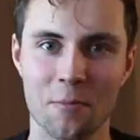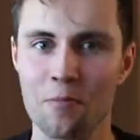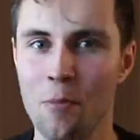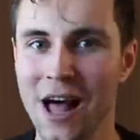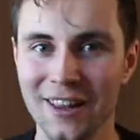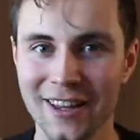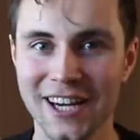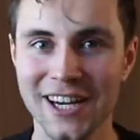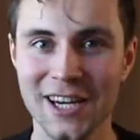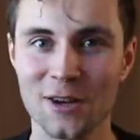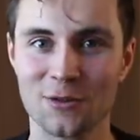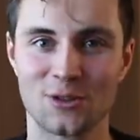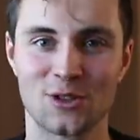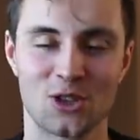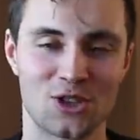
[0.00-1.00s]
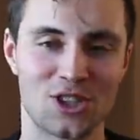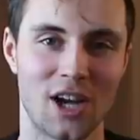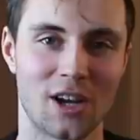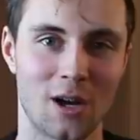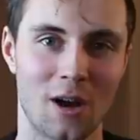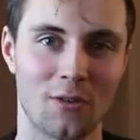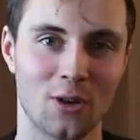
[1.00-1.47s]
The melody of
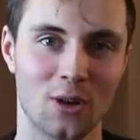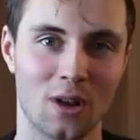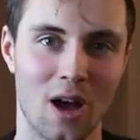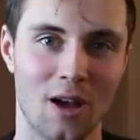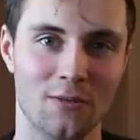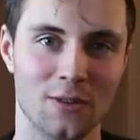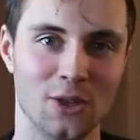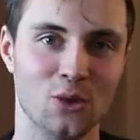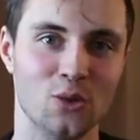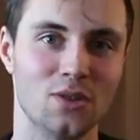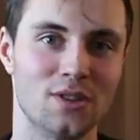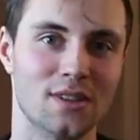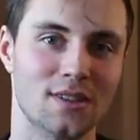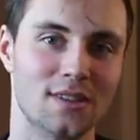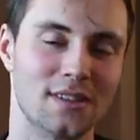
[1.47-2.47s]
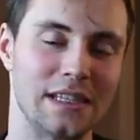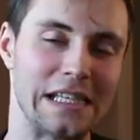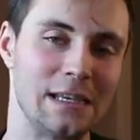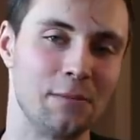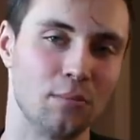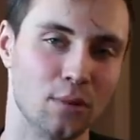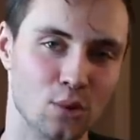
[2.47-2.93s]
Sunshine of Your Love uses
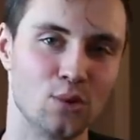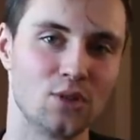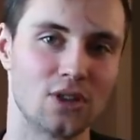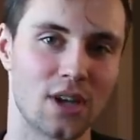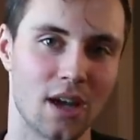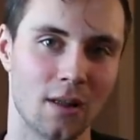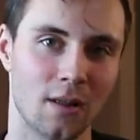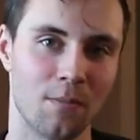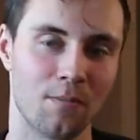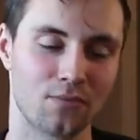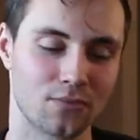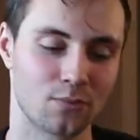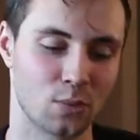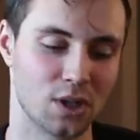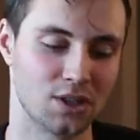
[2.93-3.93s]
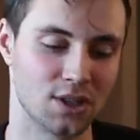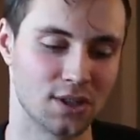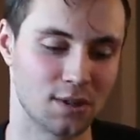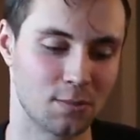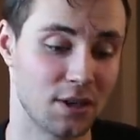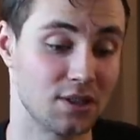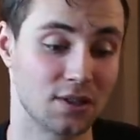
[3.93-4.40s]
the blues scale, which
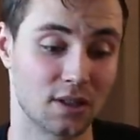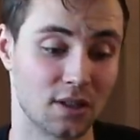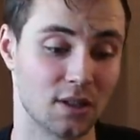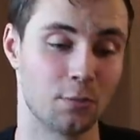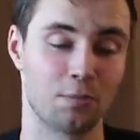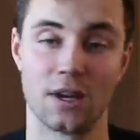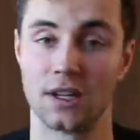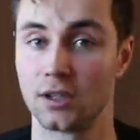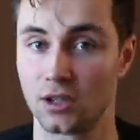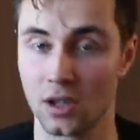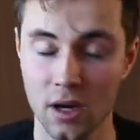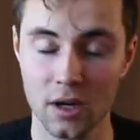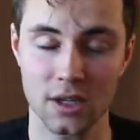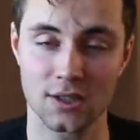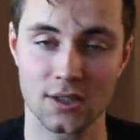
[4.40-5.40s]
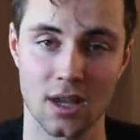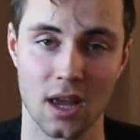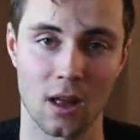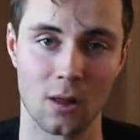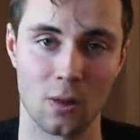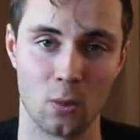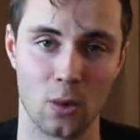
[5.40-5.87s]
is basically the pentatonic
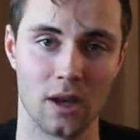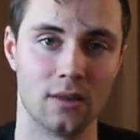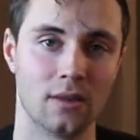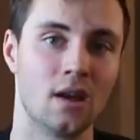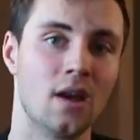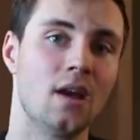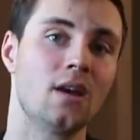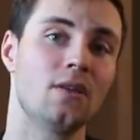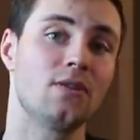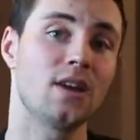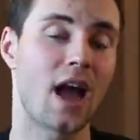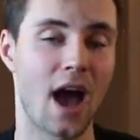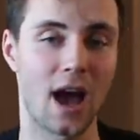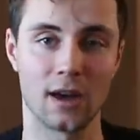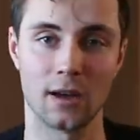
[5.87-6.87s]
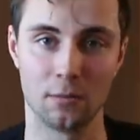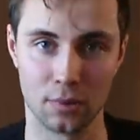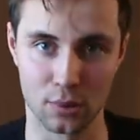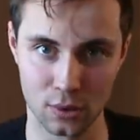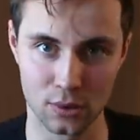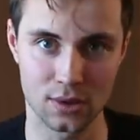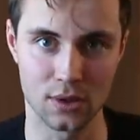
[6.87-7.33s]
scale with the added
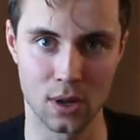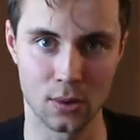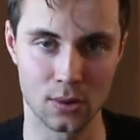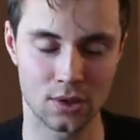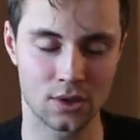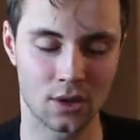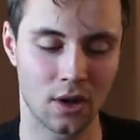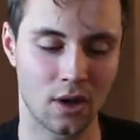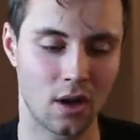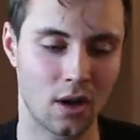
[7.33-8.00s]
blues notes.